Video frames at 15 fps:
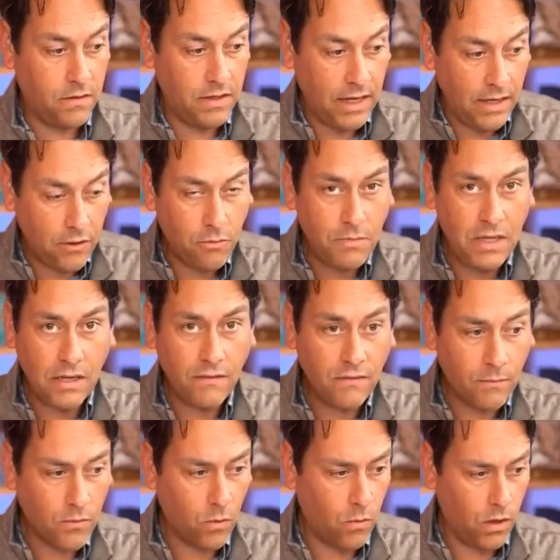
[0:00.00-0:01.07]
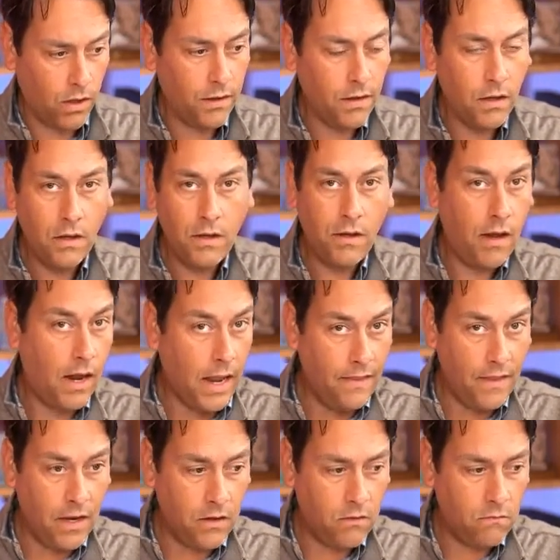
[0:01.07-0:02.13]
NATO meeting number one,
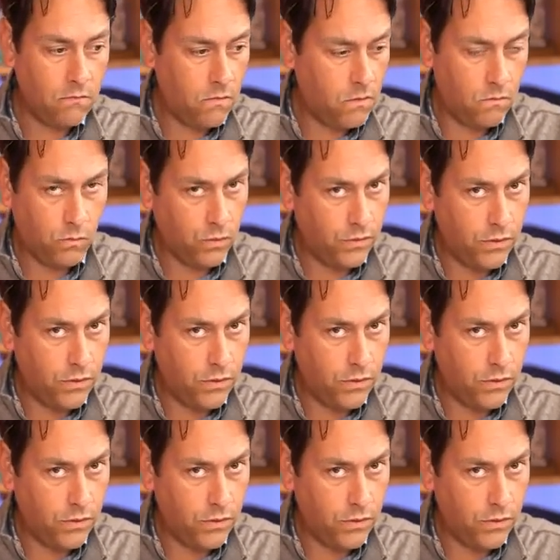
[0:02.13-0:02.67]
and then with